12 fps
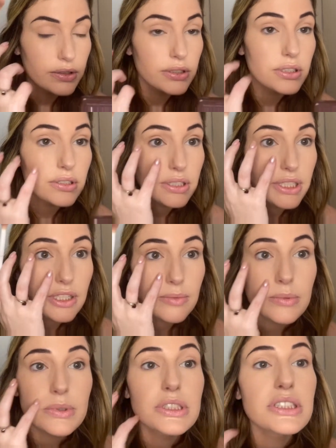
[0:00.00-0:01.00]
On
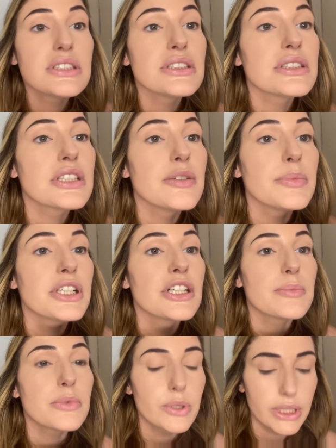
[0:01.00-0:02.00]
camera it is coming
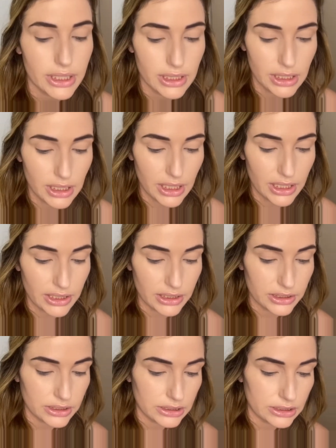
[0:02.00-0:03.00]
up quite light,